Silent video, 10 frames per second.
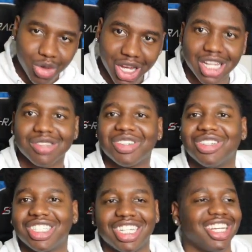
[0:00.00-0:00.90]
we got some
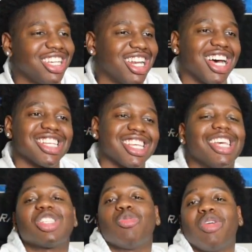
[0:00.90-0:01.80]
new shit, you know what I'm saying?
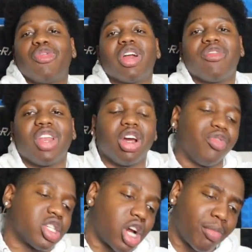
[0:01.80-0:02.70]
So before the video
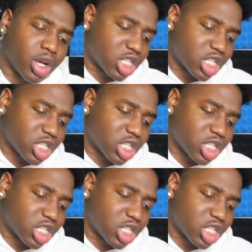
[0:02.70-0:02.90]
even start, bro,